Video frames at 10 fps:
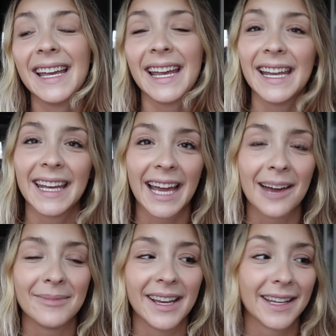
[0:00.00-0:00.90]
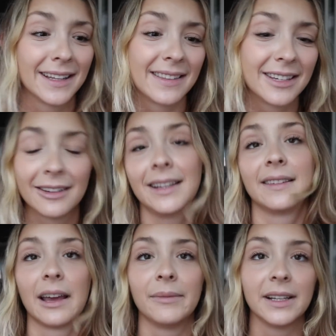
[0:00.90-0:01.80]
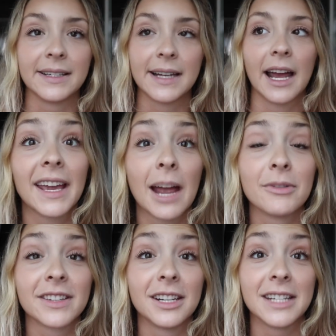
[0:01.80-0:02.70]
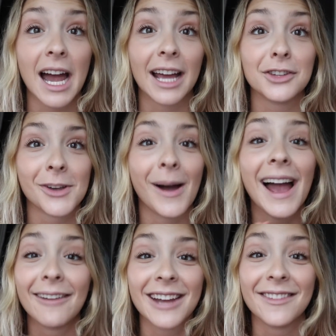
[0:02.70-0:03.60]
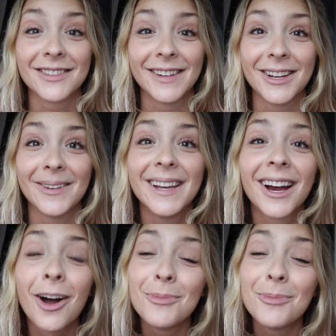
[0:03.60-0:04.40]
eating at me, and it still eats at me today. The camera's gonna die, so I have to end this video here.